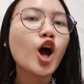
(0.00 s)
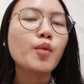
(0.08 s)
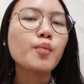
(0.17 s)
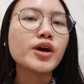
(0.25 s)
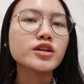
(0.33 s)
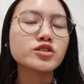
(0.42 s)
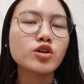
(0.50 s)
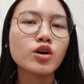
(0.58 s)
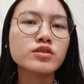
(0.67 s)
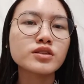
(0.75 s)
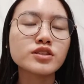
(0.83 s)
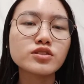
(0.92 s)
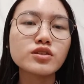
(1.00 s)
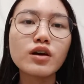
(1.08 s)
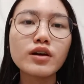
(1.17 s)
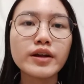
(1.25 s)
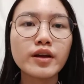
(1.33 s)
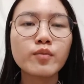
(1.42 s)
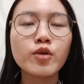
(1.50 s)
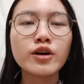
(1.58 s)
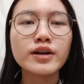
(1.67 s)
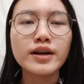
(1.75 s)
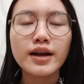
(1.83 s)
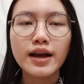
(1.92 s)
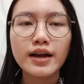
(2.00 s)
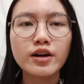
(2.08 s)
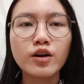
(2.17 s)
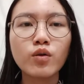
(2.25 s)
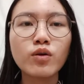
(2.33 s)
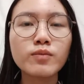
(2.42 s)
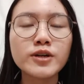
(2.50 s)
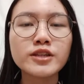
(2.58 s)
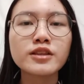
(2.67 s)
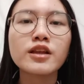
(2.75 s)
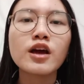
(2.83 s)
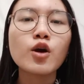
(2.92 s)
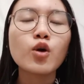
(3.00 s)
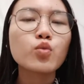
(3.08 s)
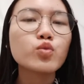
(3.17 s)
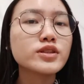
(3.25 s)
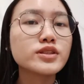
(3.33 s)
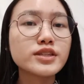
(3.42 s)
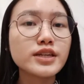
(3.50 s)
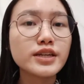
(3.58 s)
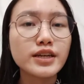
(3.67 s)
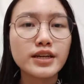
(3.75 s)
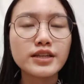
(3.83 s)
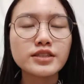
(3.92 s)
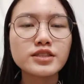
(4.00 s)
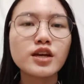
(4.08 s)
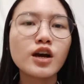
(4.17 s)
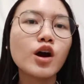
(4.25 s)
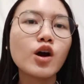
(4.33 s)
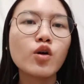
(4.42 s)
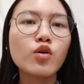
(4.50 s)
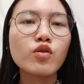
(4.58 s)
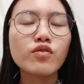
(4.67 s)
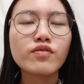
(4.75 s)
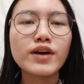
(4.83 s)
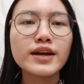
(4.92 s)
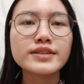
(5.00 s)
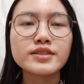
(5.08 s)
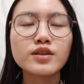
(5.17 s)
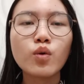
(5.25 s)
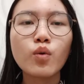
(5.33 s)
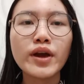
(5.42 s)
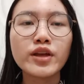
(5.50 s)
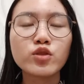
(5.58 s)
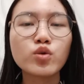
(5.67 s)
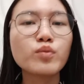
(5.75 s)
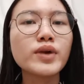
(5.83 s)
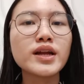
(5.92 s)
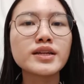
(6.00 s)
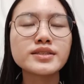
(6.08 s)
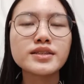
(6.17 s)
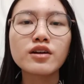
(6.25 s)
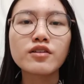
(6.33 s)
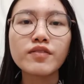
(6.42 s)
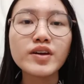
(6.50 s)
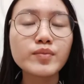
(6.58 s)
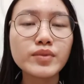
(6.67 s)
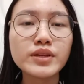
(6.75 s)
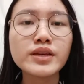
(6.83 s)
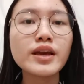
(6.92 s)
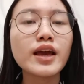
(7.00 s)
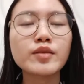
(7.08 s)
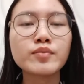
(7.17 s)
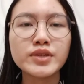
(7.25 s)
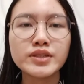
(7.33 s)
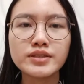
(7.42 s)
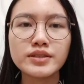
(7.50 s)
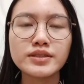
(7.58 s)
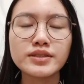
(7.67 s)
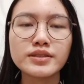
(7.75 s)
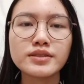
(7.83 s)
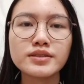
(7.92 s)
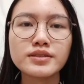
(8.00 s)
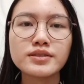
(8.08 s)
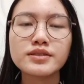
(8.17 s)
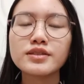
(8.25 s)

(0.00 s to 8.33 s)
based on a story about a career woman with 3 kids who finds a way to balance her family and business.